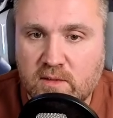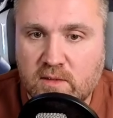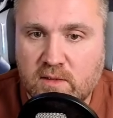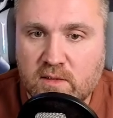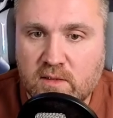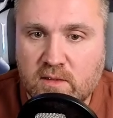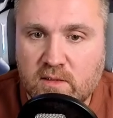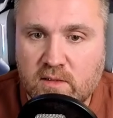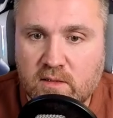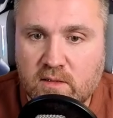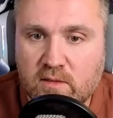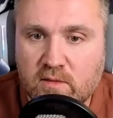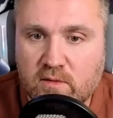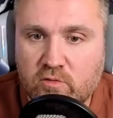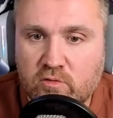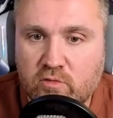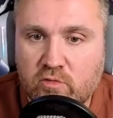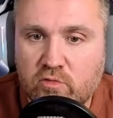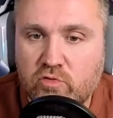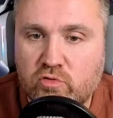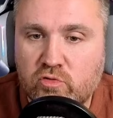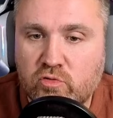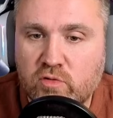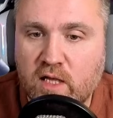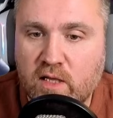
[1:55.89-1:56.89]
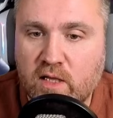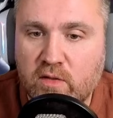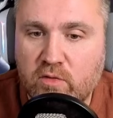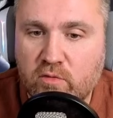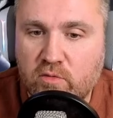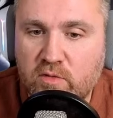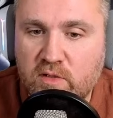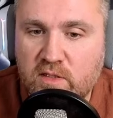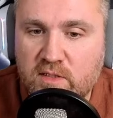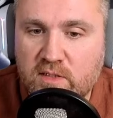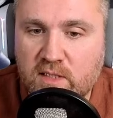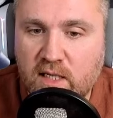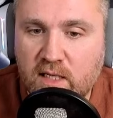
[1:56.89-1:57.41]
you should get the
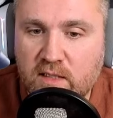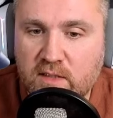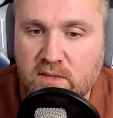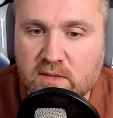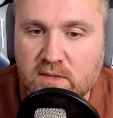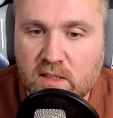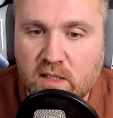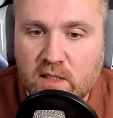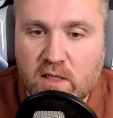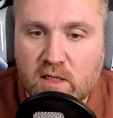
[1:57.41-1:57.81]
designs.